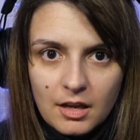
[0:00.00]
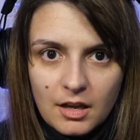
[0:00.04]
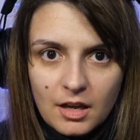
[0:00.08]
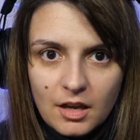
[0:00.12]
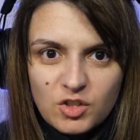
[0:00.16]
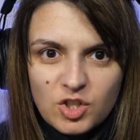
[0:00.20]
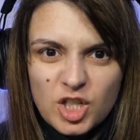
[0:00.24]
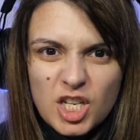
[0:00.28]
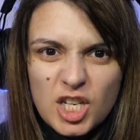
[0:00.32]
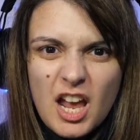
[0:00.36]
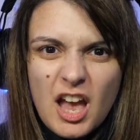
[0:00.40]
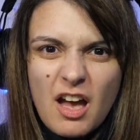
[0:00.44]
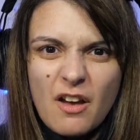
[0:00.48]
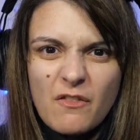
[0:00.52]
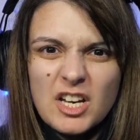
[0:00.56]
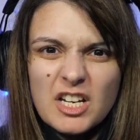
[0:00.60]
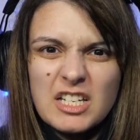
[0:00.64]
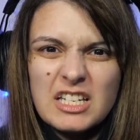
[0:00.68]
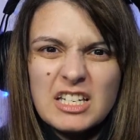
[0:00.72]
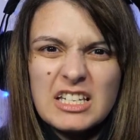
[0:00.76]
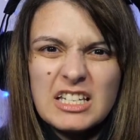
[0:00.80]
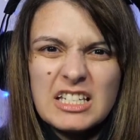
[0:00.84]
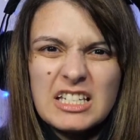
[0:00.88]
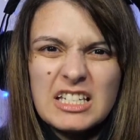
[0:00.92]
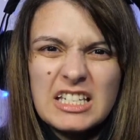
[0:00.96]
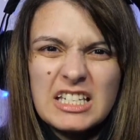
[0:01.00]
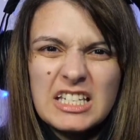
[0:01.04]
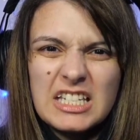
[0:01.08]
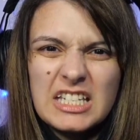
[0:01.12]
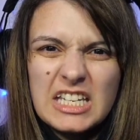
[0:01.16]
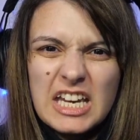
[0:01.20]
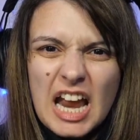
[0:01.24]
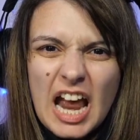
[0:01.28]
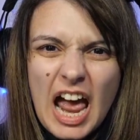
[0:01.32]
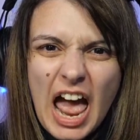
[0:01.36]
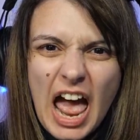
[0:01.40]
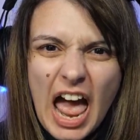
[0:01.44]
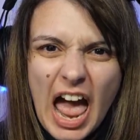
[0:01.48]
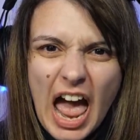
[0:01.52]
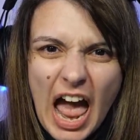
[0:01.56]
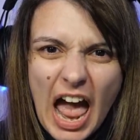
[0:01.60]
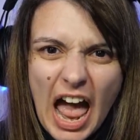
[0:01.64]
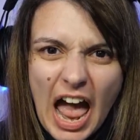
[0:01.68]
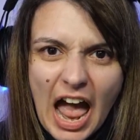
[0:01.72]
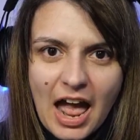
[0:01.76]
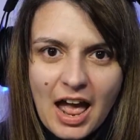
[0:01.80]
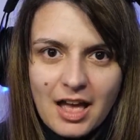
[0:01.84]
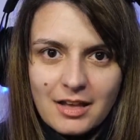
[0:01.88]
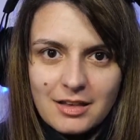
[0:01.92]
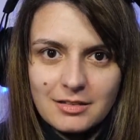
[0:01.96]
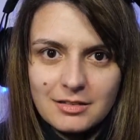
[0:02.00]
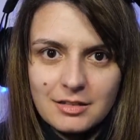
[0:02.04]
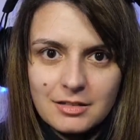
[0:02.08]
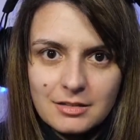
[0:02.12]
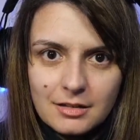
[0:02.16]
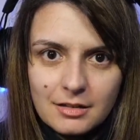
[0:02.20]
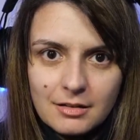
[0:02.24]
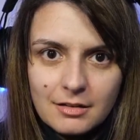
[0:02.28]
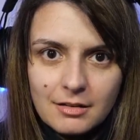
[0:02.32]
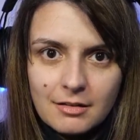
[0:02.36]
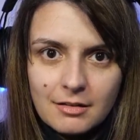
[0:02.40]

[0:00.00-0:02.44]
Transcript: If she ever dares,